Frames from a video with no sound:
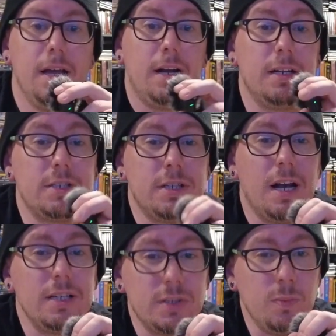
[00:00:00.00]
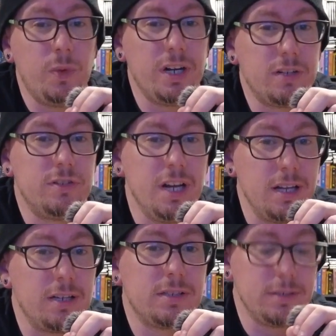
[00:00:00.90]
I'm going to try some weird
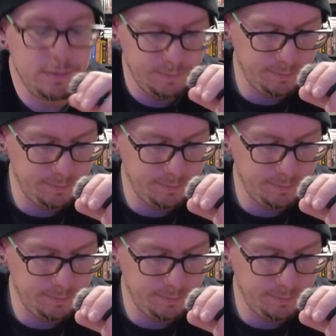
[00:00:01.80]
drinks.